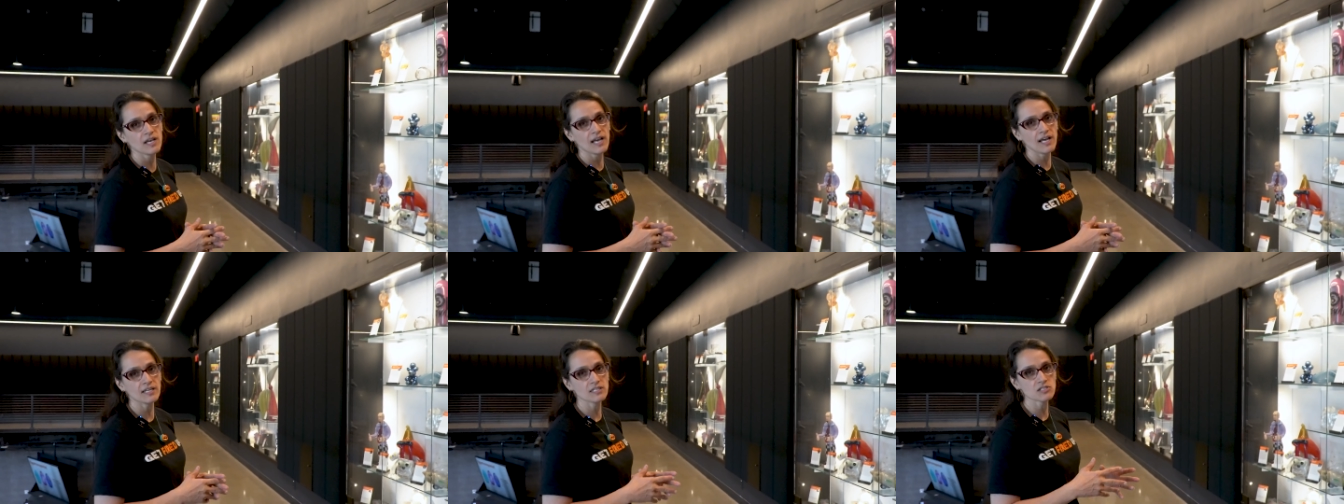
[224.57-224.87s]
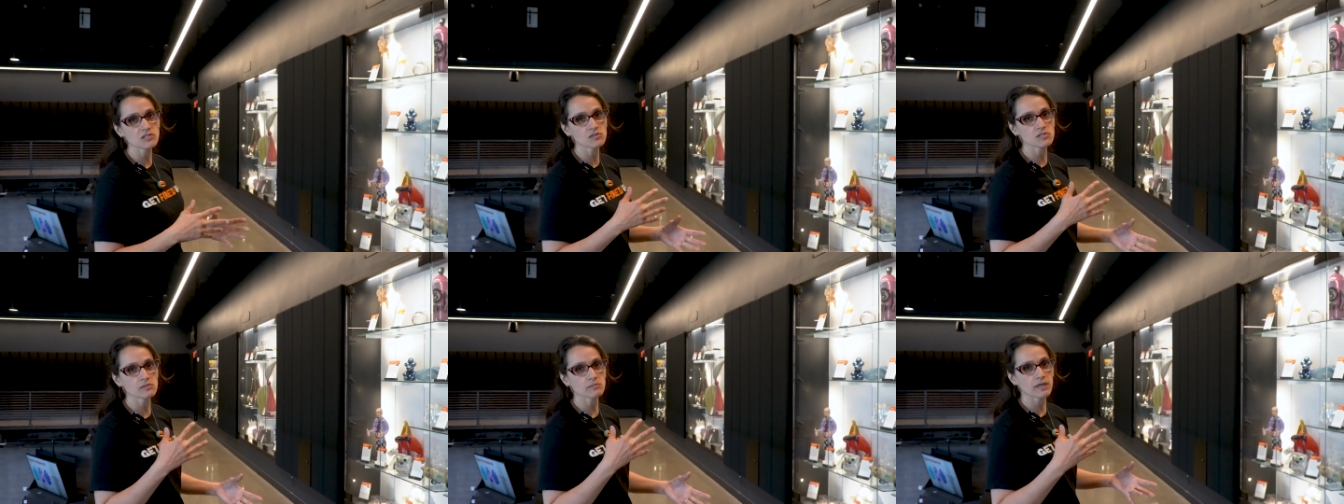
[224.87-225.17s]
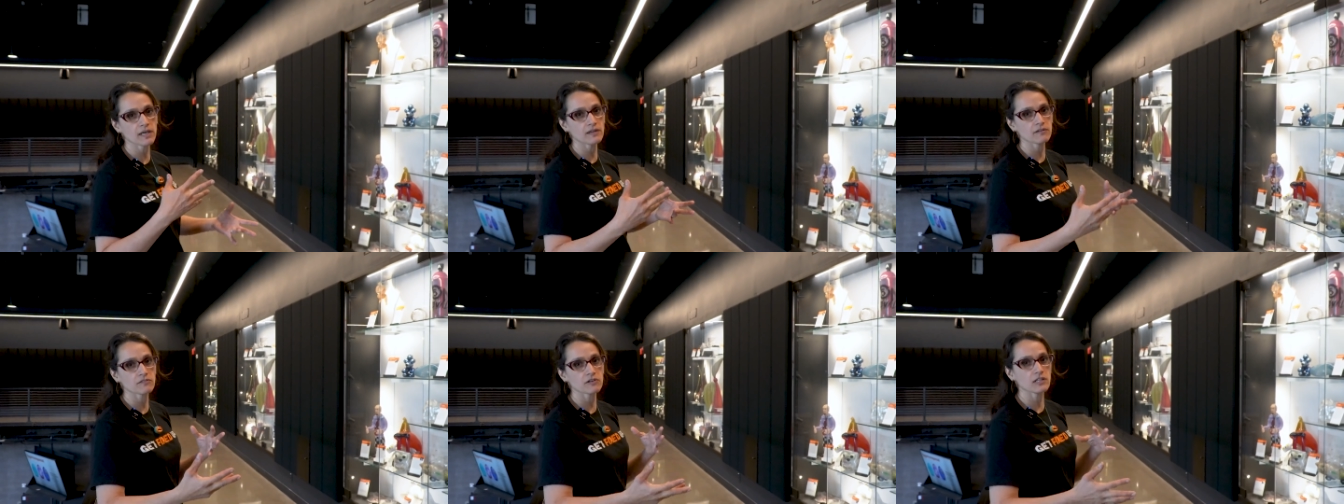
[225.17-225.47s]
and do some
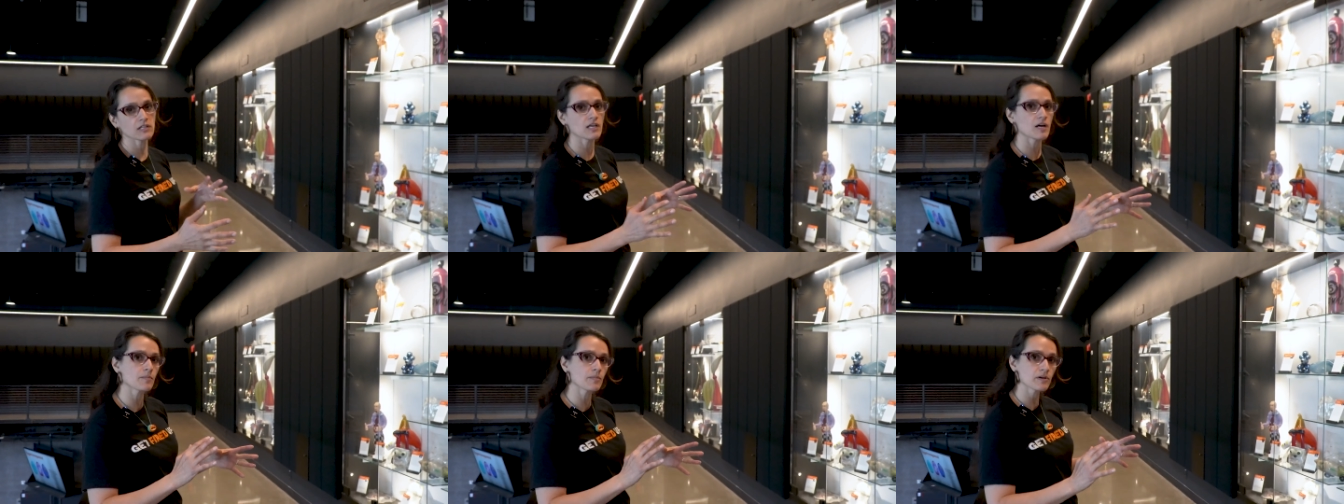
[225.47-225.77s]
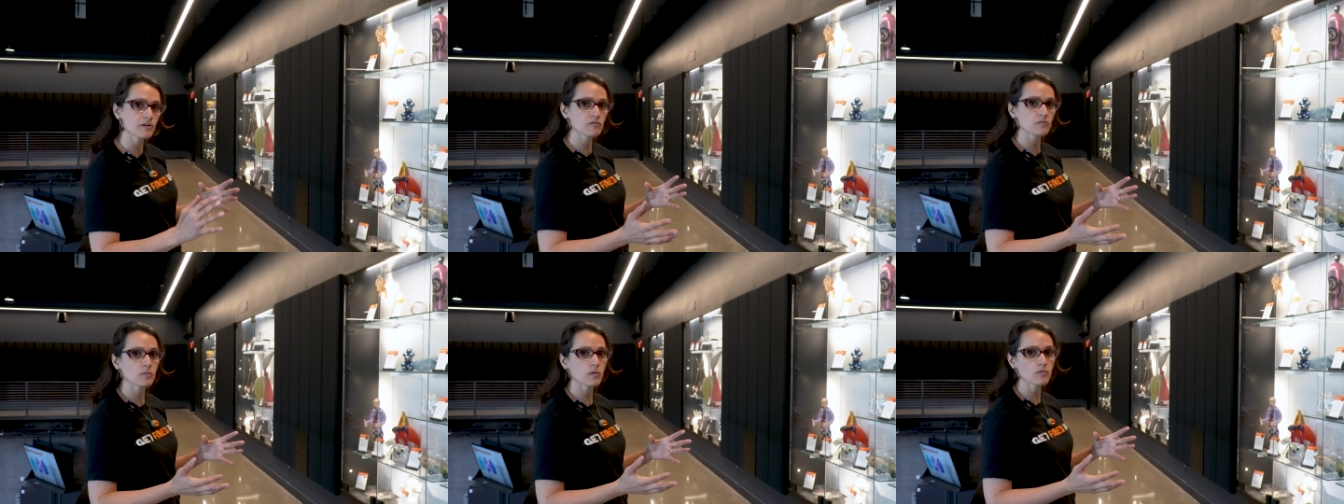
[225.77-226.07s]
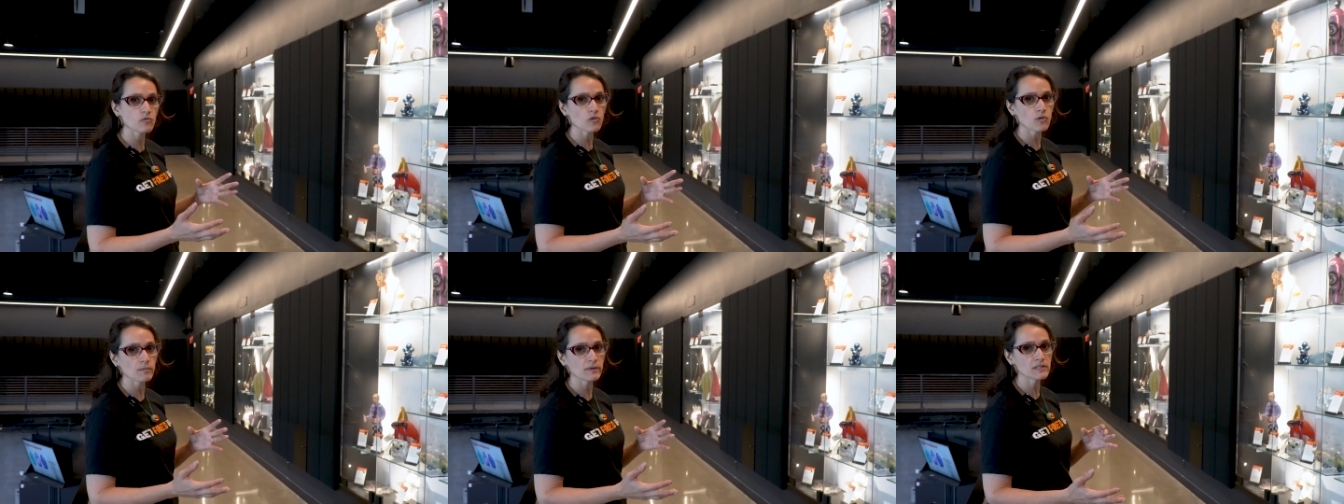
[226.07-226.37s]
kind of collaborative
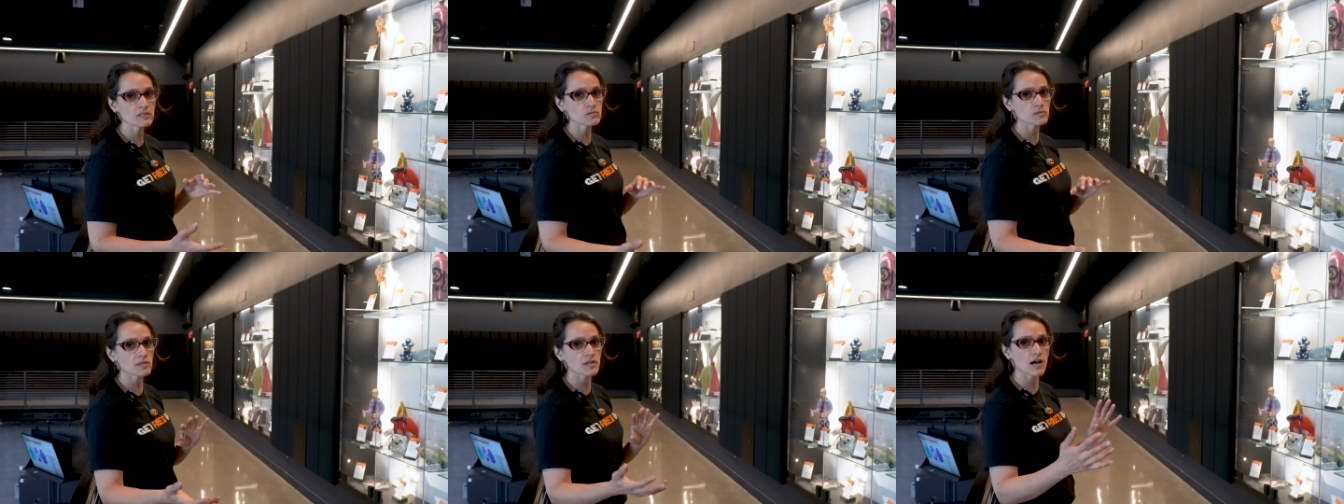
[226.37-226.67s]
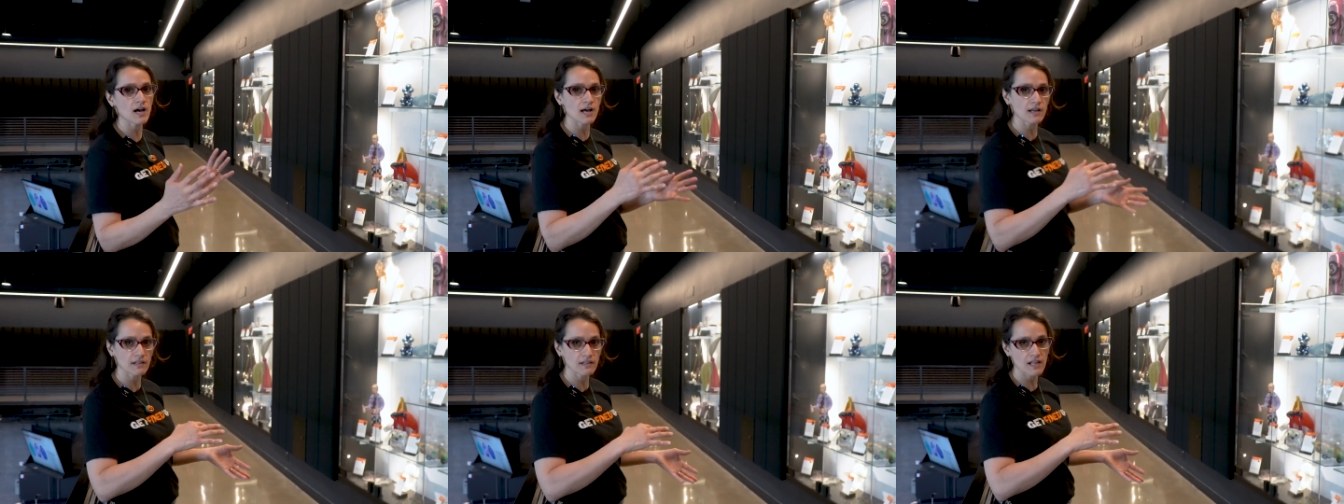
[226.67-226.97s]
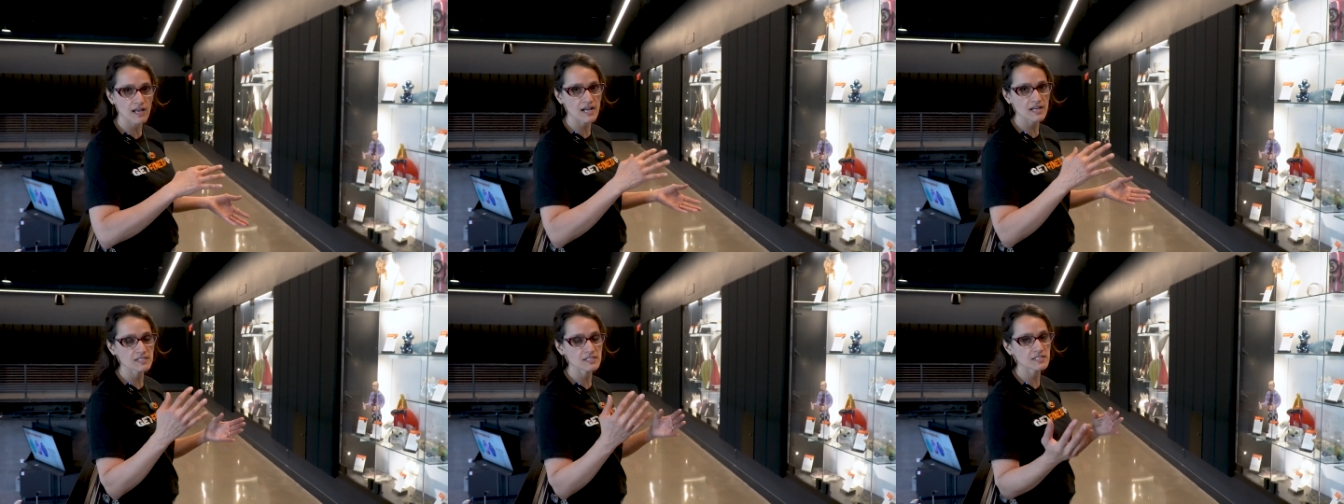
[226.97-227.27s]
performance with hot
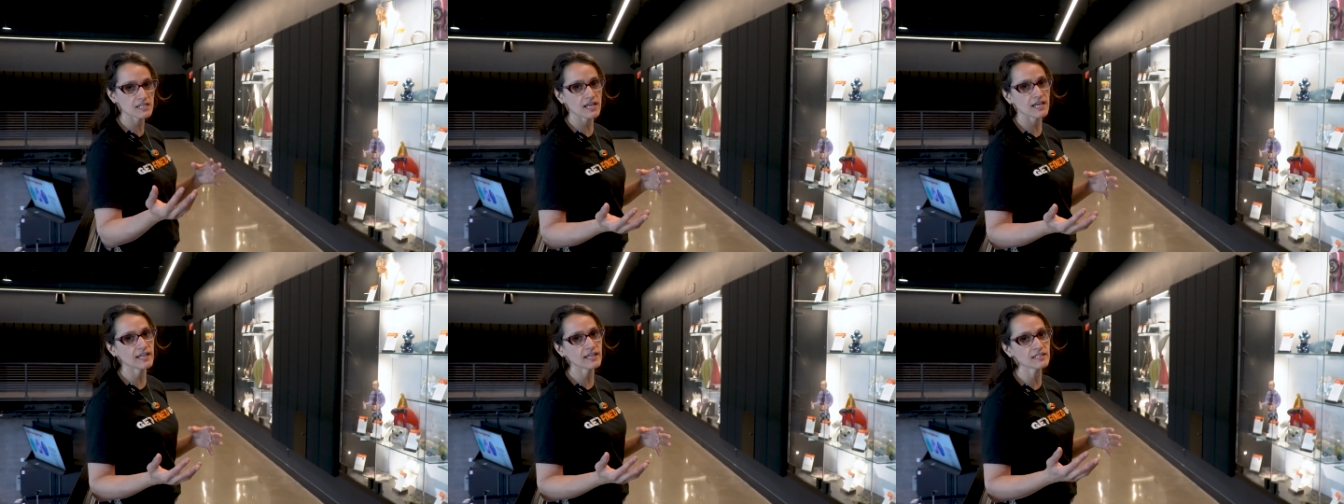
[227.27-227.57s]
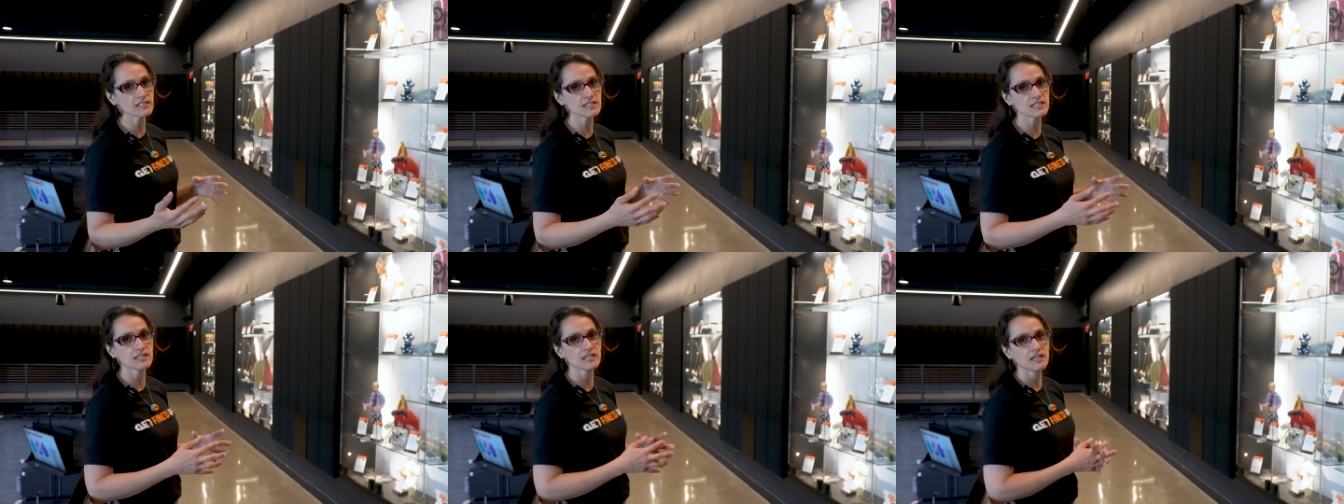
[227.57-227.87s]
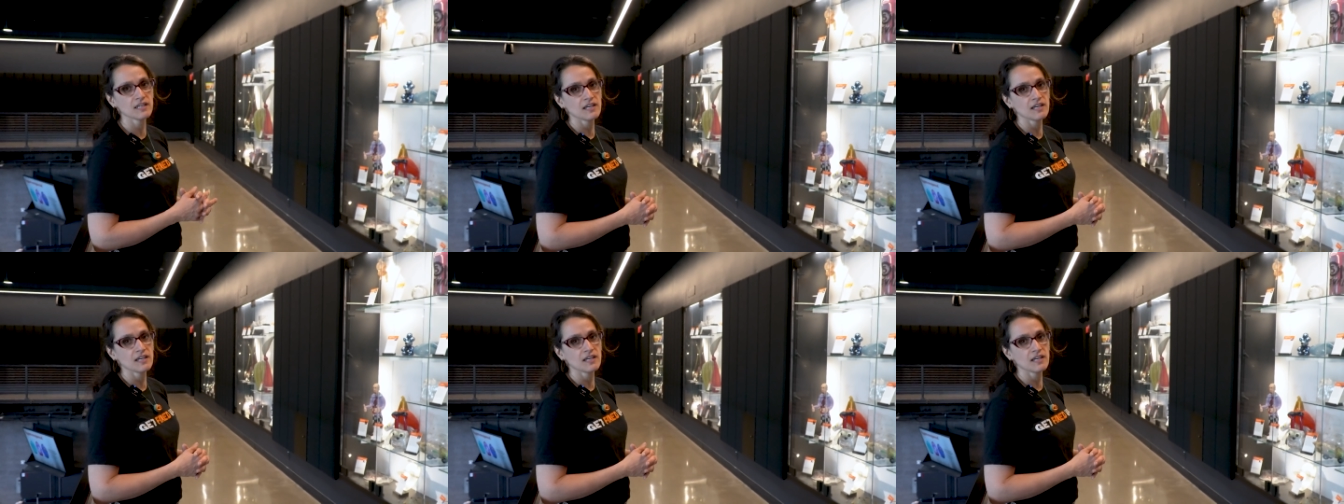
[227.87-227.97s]
glass and